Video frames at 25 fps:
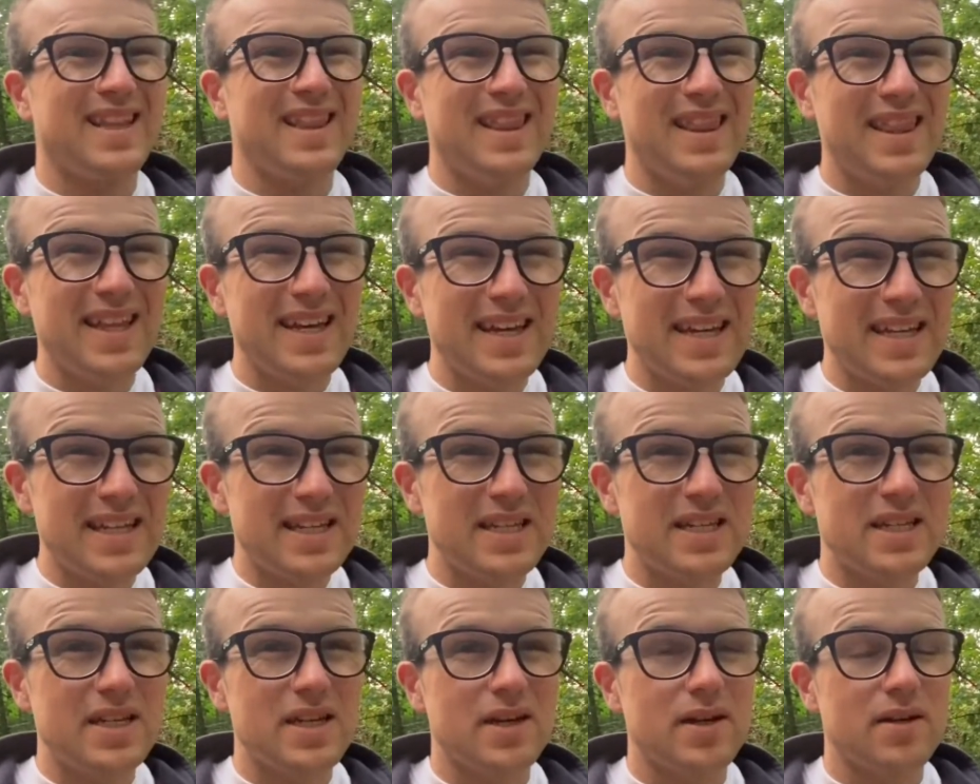
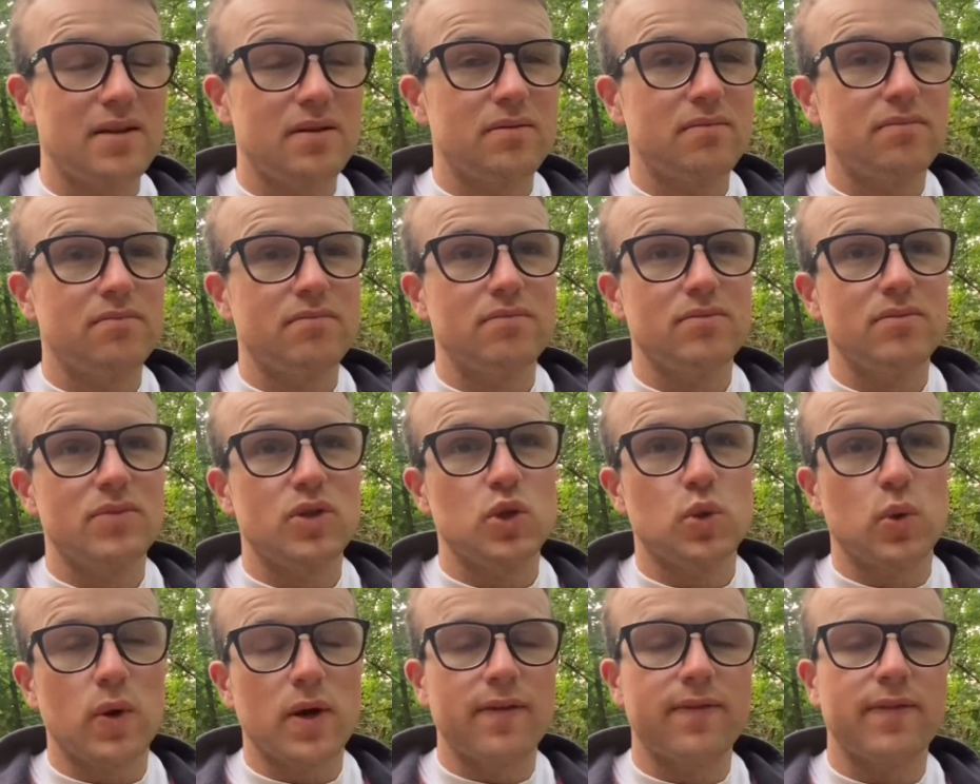least
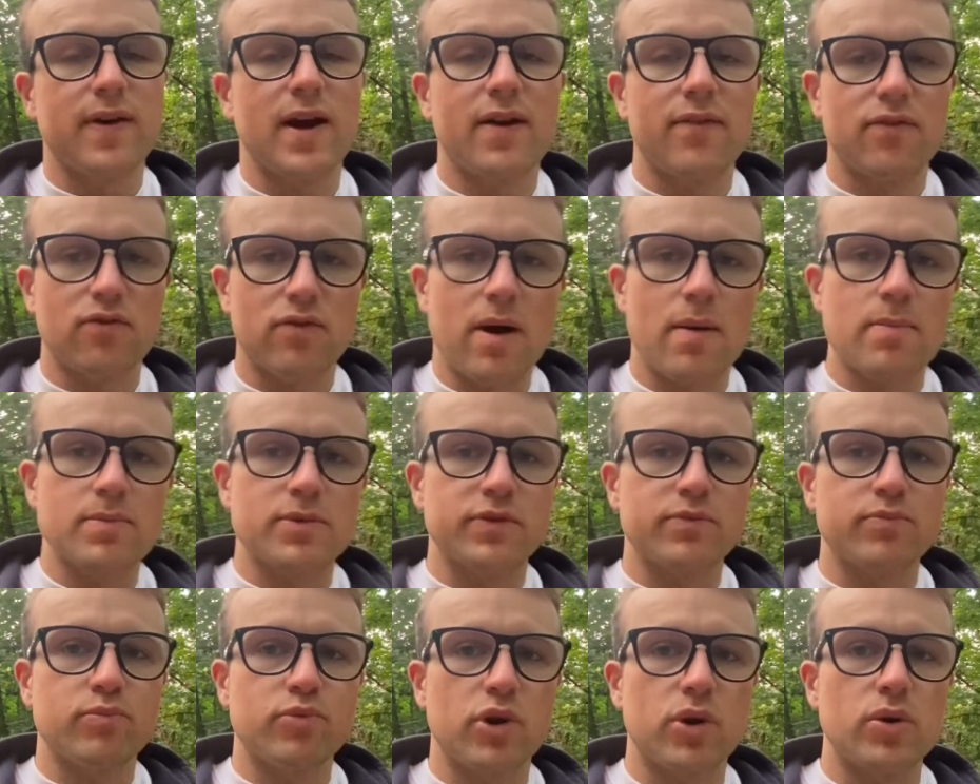25 grams
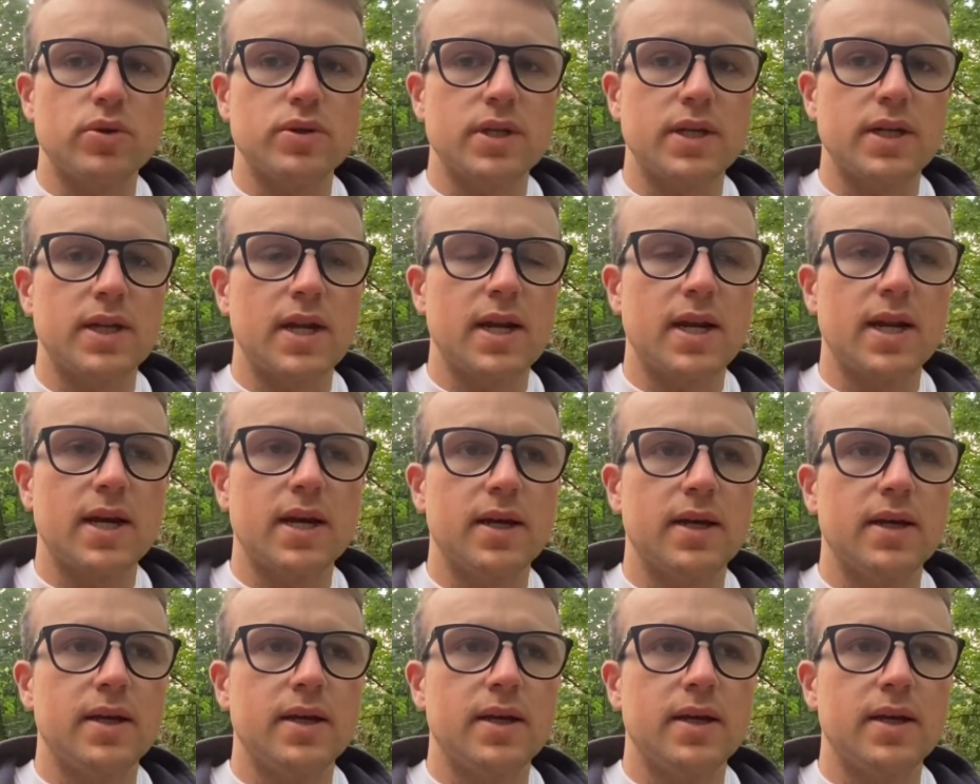of protein in it.